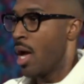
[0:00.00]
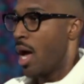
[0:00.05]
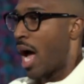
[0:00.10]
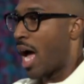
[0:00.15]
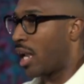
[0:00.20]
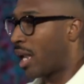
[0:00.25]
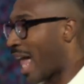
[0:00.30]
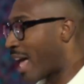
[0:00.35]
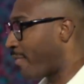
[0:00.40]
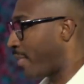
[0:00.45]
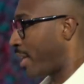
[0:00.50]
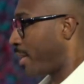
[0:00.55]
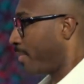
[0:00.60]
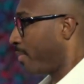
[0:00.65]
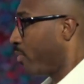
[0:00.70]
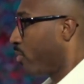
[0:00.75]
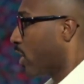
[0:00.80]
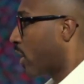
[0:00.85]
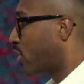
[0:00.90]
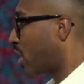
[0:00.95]
11.
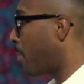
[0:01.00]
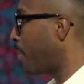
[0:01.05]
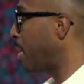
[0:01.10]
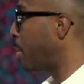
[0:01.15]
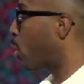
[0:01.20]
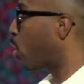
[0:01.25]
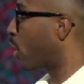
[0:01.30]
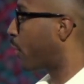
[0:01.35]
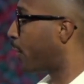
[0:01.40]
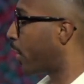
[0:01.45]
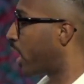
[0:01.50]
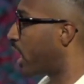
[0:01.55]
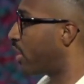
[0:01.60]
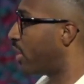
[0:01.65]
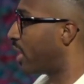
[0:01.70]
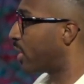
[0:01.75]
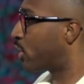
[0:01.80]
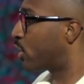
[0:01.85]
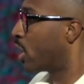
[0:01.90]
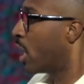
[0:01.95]
Some people refer to
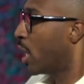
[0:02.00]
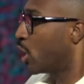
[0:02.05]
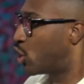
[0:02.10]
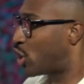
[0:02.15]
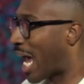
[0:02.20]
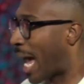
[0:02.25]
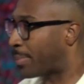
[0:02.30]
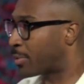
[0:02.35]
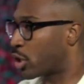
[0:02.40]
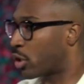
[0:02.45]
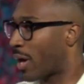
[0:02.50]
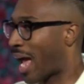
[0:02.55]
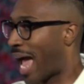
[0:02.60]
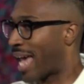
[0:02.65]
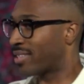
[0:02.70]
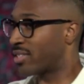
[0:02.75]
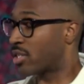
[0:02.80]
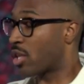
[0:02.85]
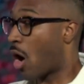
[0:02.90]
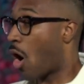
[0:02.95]
this chapter
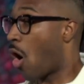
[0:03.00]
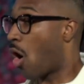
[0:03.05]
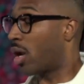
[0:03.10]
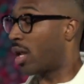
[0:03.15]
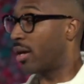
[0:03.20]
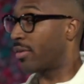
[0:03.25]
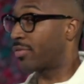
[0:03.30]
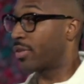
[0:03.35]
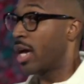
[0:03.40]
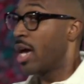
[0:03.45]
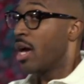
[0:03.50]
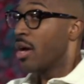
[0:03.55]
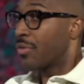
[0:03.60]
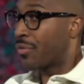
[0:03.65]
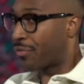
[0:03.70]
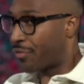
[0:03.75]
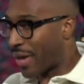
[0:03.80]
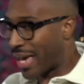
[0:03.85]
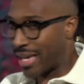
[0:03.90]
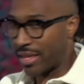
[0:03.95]
as the Hall of
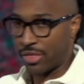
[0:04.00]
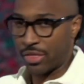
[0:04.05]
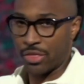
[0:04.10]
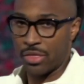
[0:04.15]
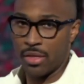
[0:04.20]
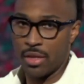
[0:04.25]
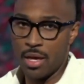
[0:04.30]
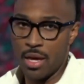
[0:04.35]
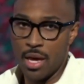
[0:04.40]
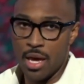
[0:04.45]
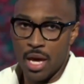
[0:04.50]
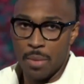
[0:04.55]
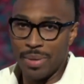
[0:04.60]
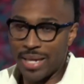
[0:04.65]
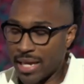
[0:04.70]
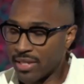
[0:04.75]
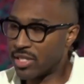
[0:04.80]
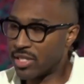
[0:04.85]
Faith because